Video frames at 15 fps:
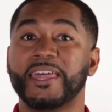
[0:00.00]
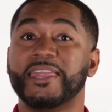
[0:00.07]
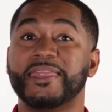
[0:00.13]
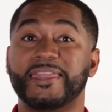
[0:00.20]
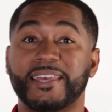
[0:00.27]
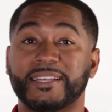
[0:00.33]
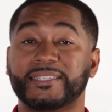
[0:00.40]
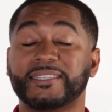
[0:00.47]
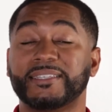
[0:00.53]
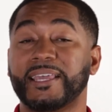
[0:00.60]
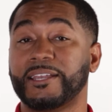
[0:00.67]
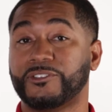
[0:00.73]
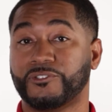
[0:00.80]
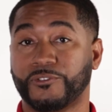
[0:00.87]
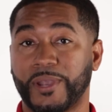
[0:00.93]
This is
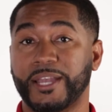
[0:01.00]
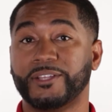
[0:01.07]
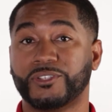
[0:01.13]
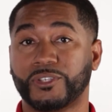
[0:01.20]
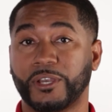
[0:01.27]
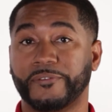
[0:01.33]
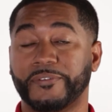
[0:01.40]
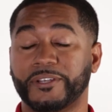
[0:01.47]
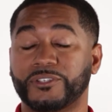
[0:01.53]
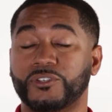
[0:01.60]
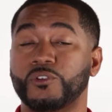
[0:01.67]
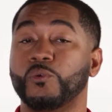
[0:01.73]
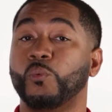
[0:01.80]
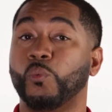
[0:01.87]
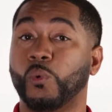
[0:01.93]
a trade service
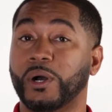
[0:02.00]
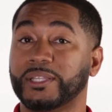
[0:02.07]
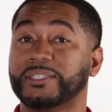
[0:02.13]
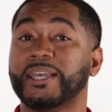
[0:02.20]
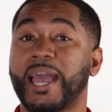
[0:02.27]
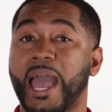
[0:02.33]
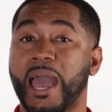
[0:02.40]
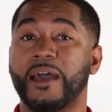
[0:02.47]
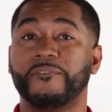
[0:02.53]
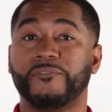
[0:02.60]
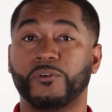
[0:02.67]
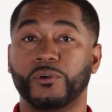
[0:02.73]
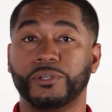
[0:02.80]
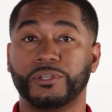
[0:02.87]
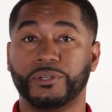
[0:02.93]
you want to have
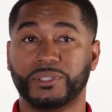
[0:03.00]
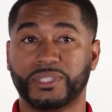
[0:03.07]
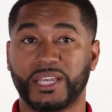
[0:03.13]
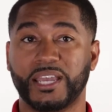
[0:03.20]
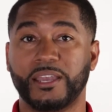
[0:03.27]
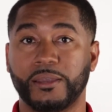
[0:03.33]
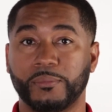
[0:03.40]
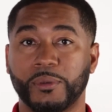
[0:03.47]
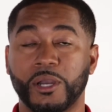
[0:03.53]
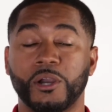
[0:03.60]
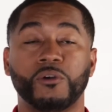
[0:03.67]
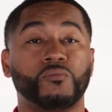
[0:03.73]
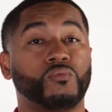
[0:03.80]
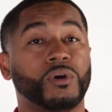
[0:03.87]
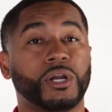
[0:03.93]
on your team
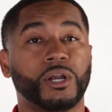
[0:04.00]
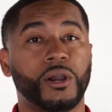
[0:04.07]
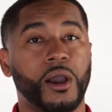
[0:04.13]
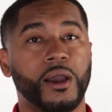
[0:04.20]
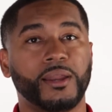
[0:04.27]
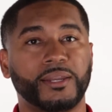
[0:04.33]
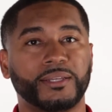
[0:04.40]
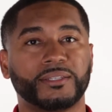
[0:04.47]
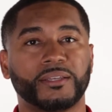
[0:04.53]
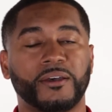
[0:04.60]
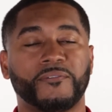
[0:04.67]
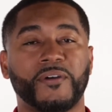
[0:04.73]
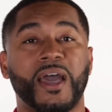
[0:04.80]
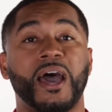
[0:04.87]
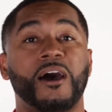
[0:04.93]
regardless
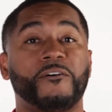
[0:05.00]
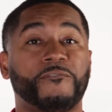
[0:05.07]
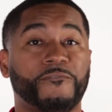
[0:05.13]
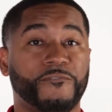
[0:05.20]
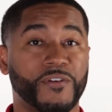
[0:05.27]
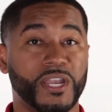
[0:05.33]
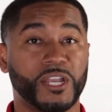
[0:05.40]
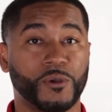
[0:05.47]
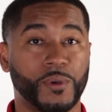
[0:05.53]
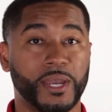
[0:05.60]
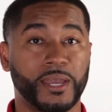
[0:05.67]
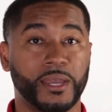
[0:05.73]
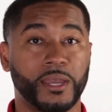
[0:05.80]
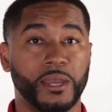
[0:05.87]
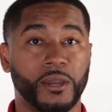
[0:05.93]
of how
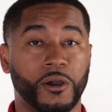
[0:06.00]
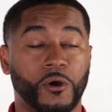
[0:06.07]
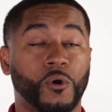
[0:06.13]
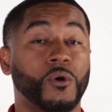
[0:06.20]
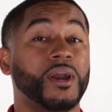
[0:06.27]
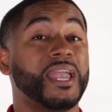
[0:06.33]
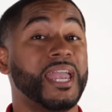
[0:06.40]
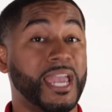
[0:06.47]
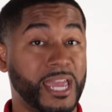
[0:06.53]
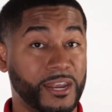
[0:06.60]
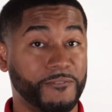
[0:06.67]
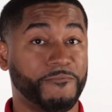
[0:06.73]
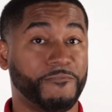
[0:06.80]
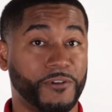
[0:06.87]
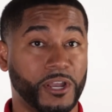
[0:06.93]
frequent or
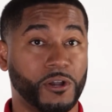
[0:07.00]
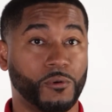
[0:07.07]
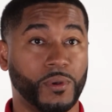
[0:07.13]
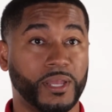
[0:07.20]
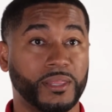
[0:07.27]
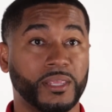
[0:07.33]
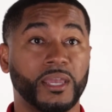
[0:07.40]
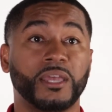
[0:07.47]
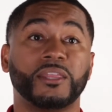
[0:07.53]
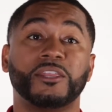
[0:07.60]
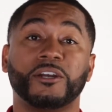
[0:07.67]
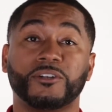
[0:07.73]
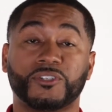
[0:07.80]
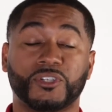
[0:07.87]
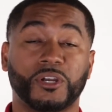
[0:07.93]
infrequent
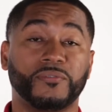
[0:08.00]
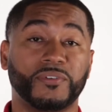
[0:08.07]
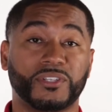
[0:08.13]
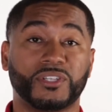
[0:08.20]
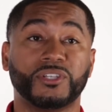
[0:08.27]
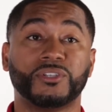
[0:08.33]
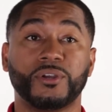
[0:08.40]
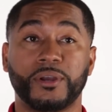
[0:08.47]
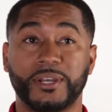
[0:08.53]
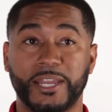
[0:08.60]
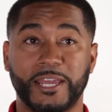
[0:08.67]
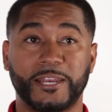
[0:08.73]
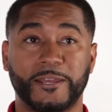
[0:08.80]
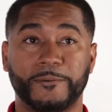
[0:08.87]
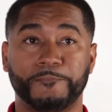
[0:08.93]
their services are
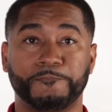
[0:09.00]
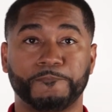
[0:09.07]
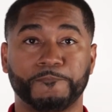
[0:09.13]
needed.